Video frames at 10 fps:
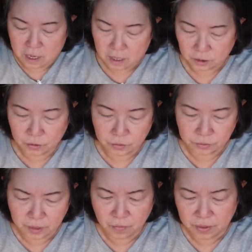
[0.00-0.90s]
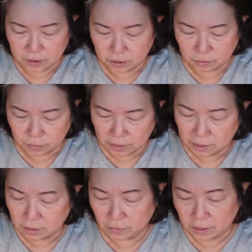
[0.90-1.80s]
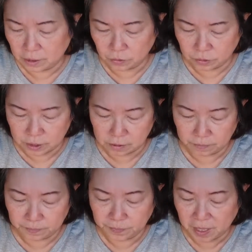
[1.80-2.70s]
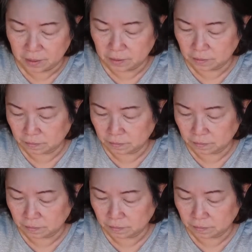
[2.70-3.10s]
So that one is really, really good deal. And